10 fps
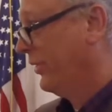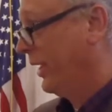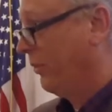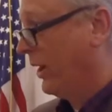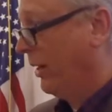
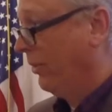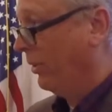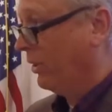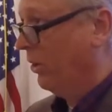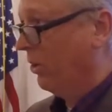they were
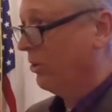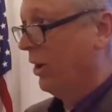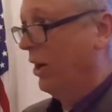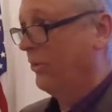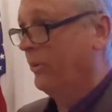able to go
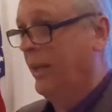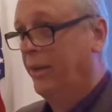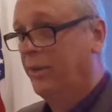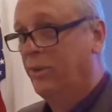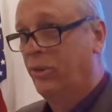across
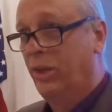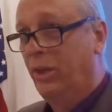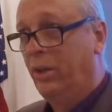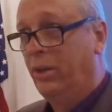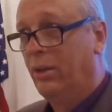that
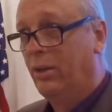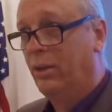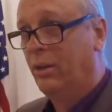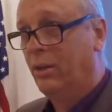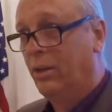sea
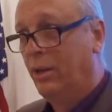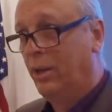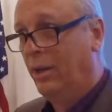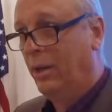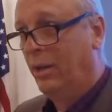
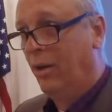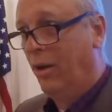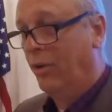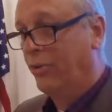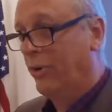
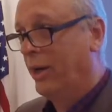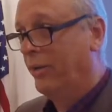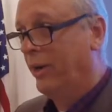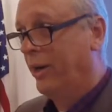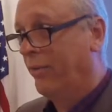on dry
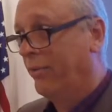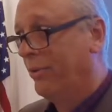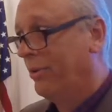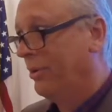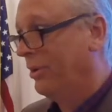ground,
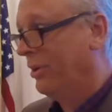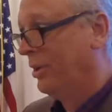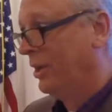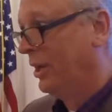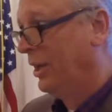
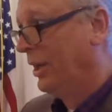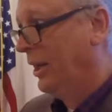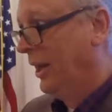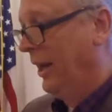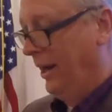
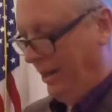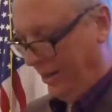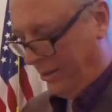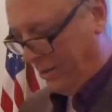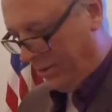
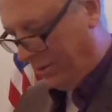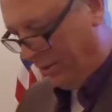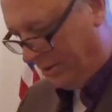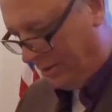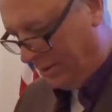and
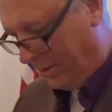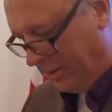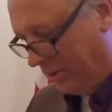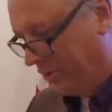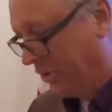
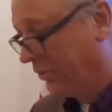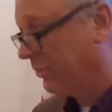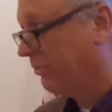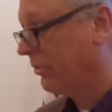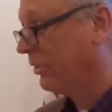the
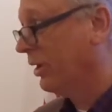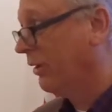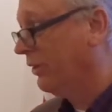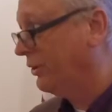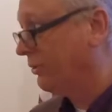children
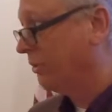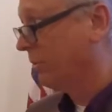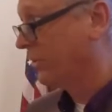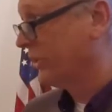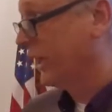of Israel
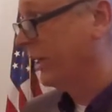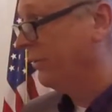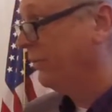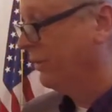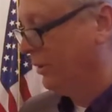were saved
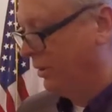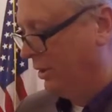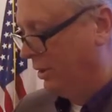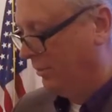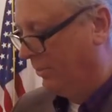
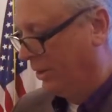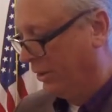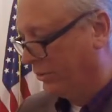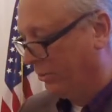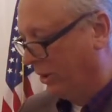
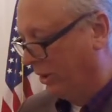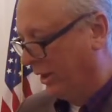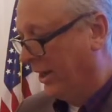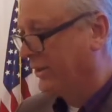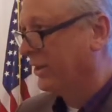because of what
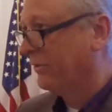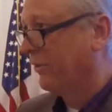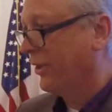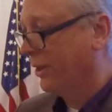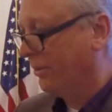God did
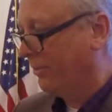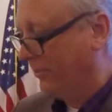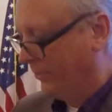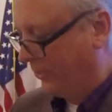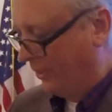for them.
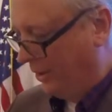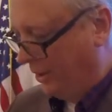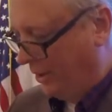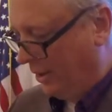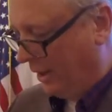
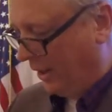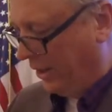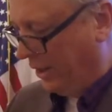And